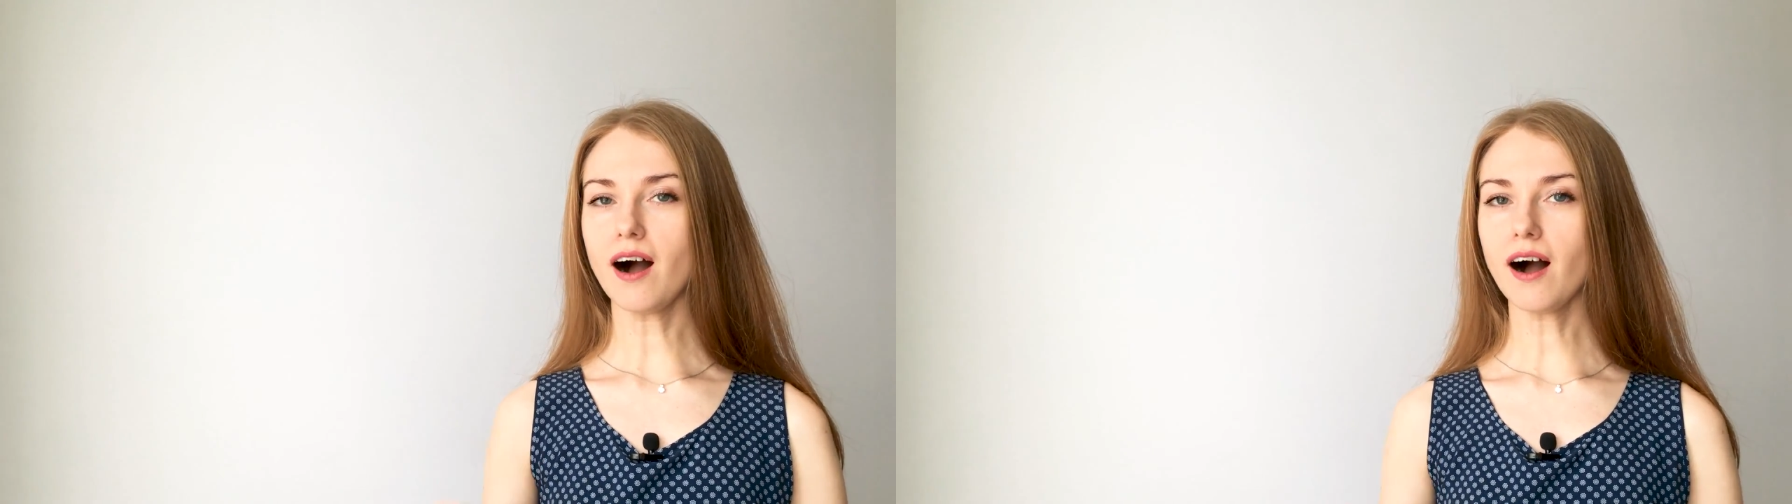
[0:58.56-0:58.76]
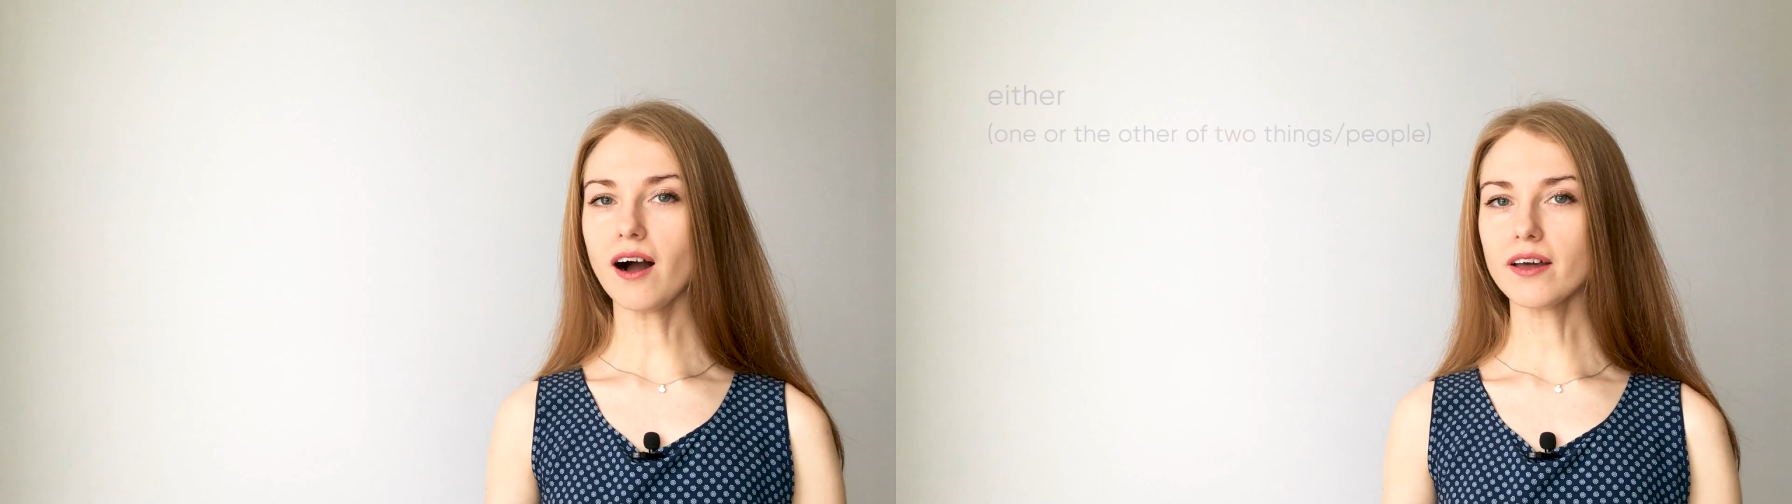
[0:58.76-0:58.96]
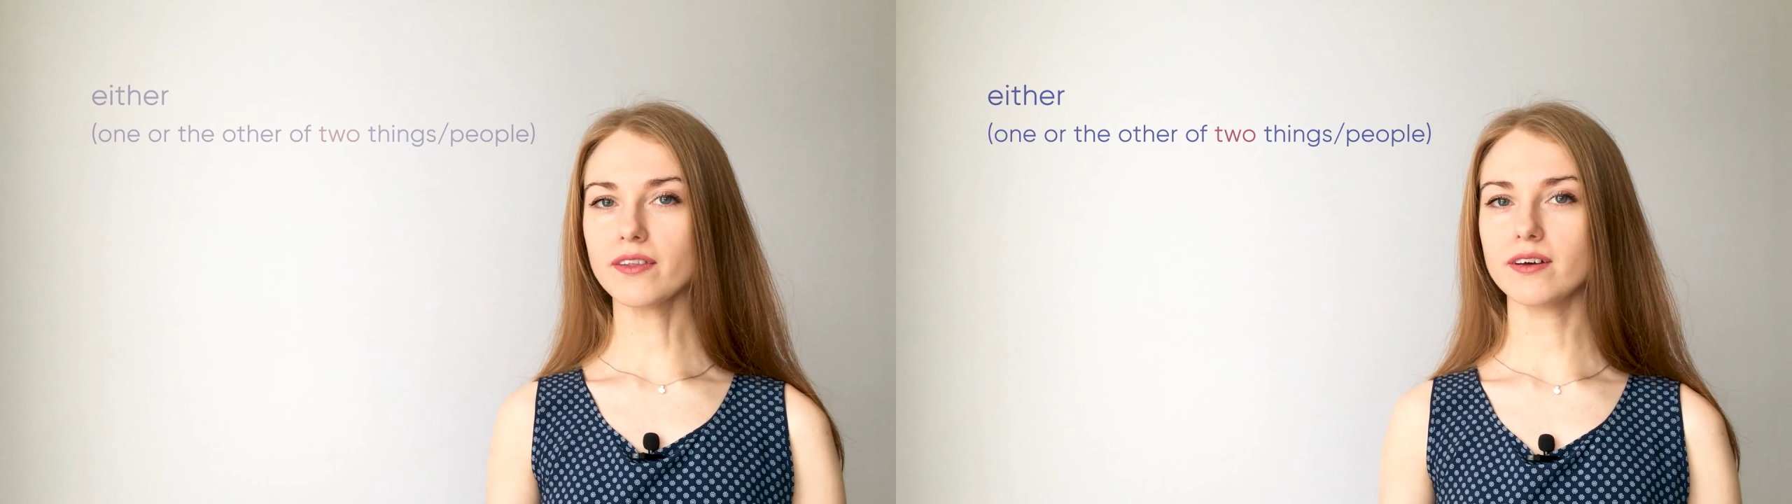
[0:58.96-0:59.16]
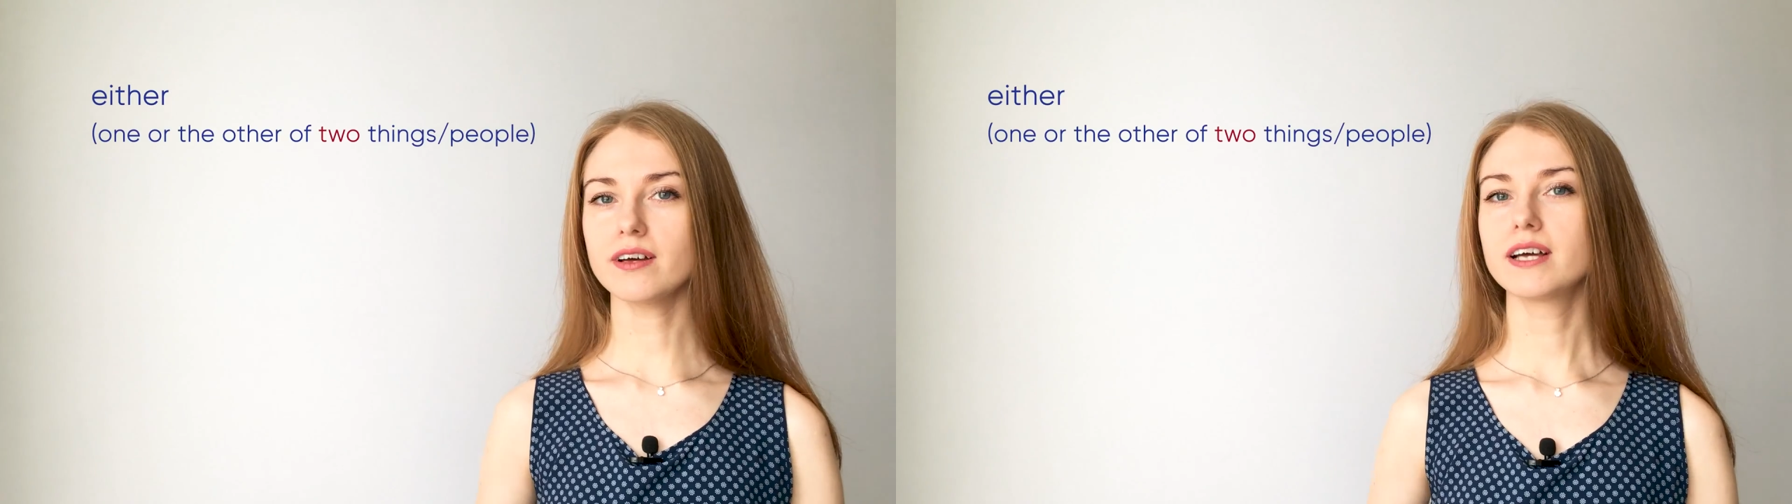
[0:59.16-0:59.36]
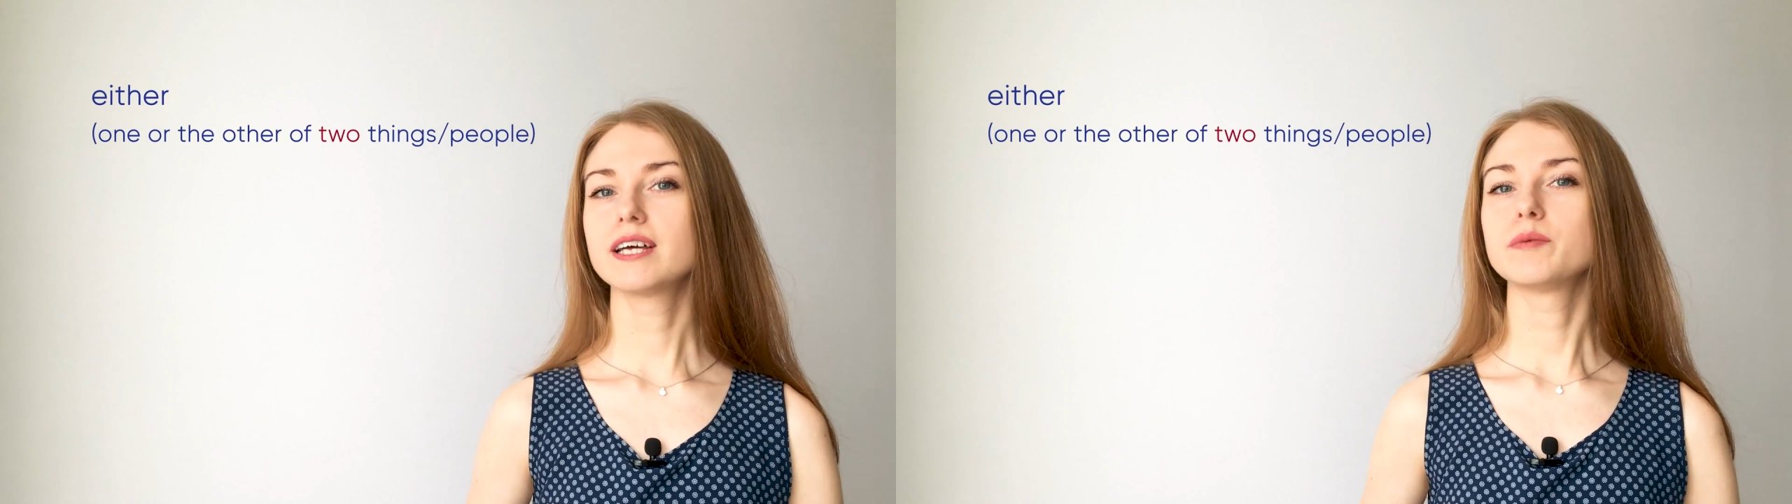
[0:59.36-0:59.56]
Either
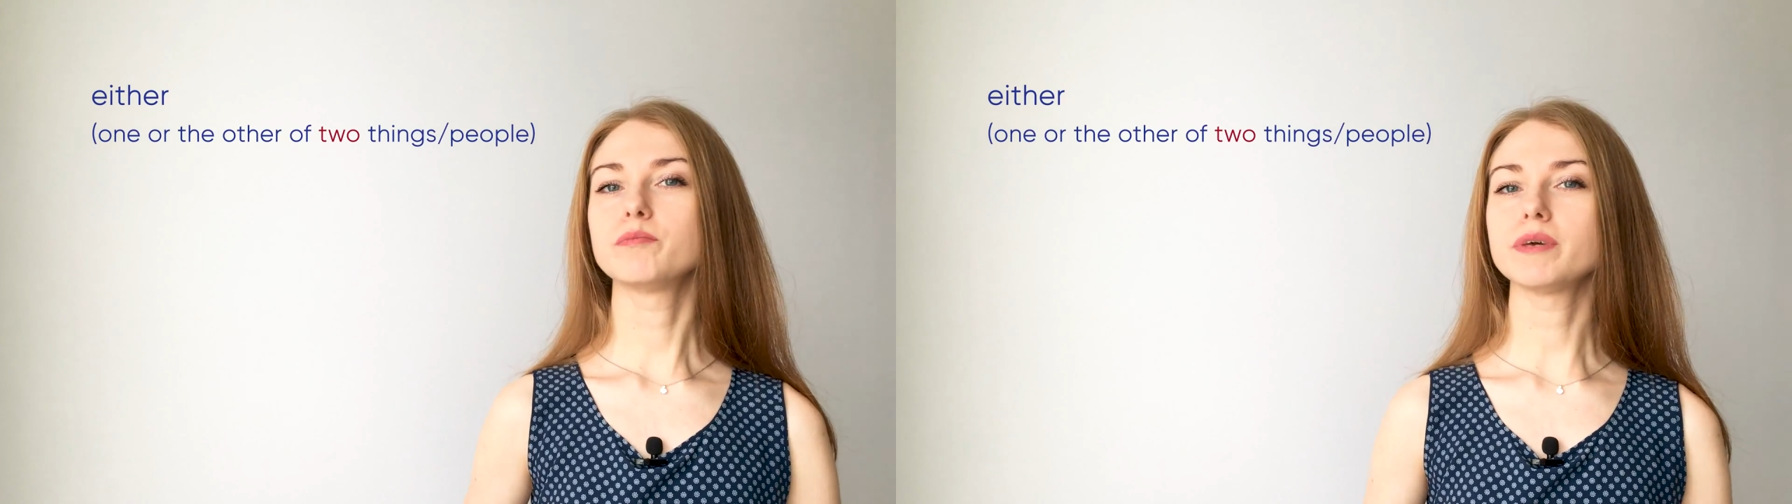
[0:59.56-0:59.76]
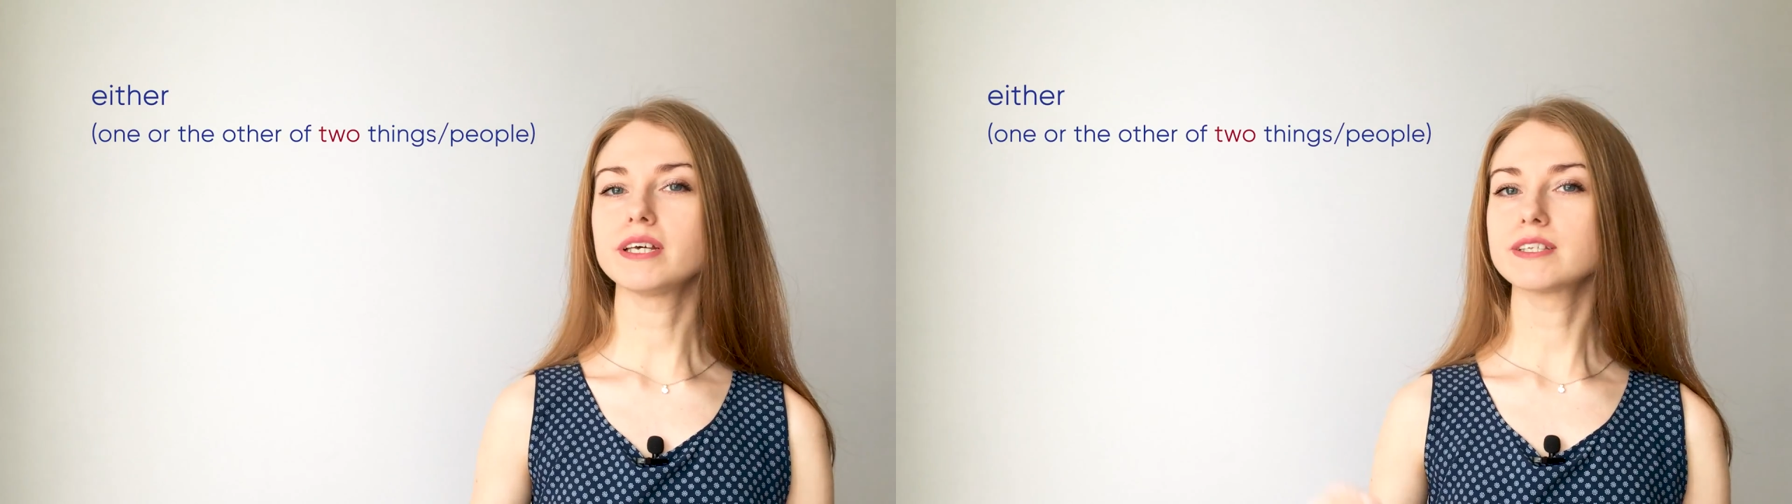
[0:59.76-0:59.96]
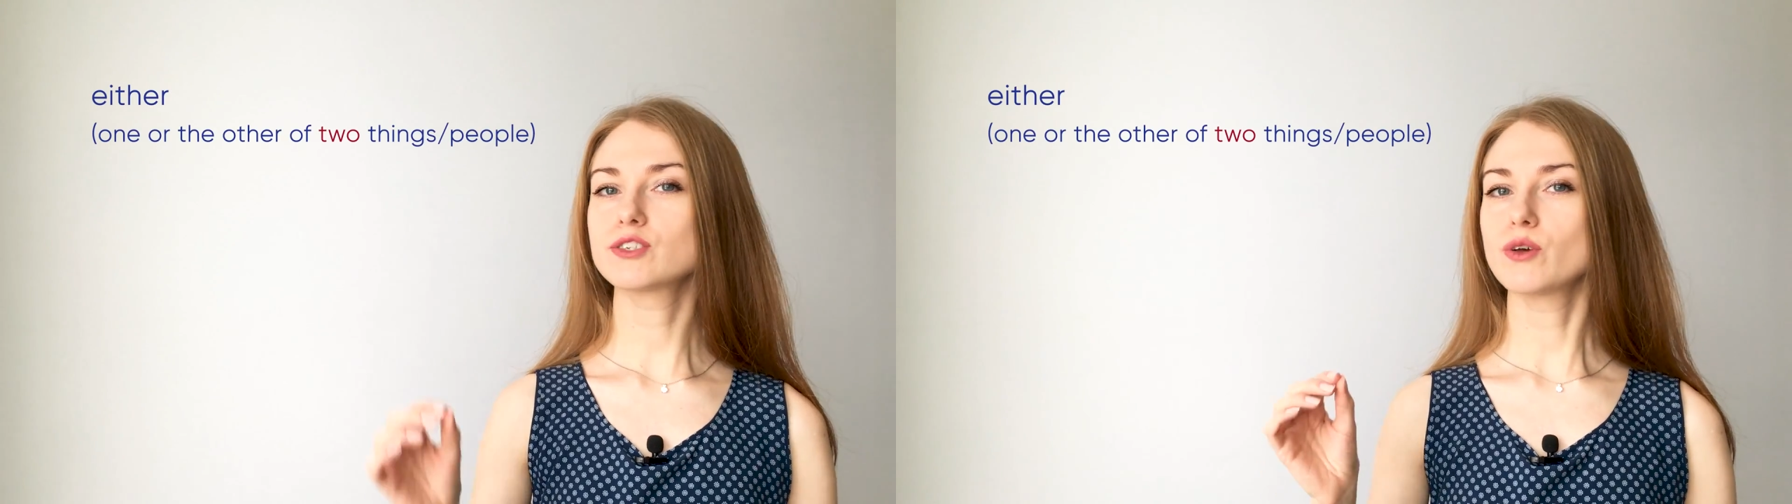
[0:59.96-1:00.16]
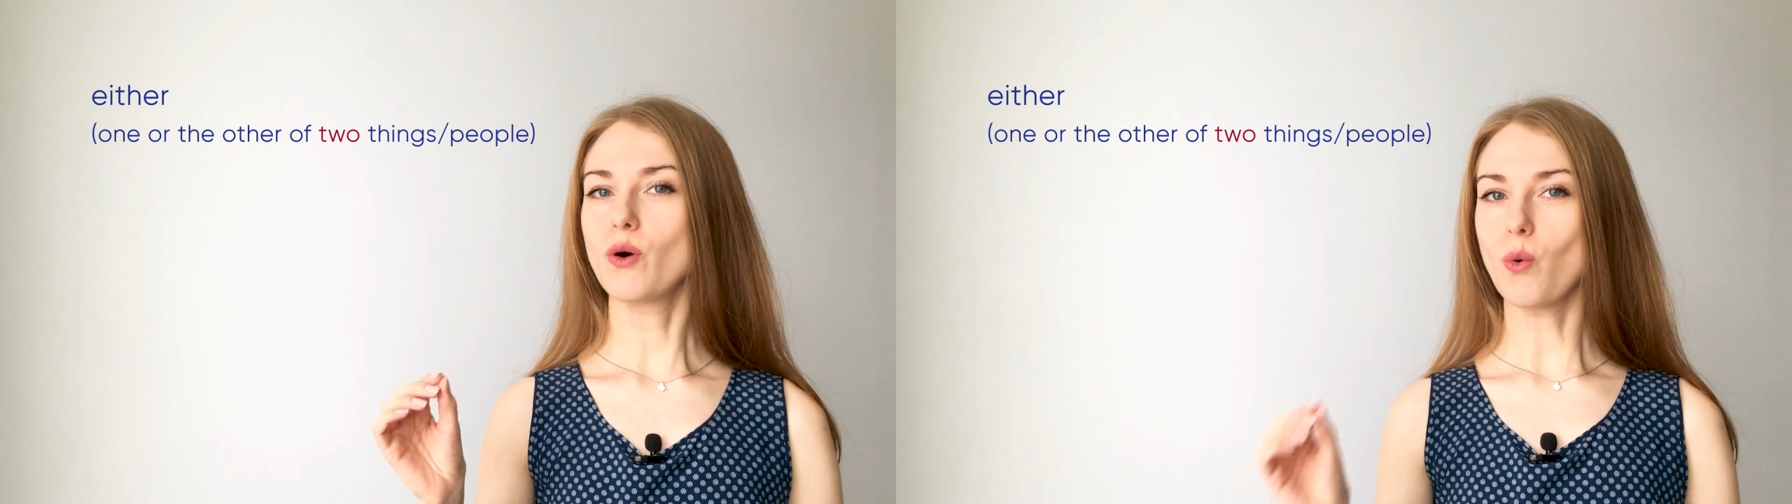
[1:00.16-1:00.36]
means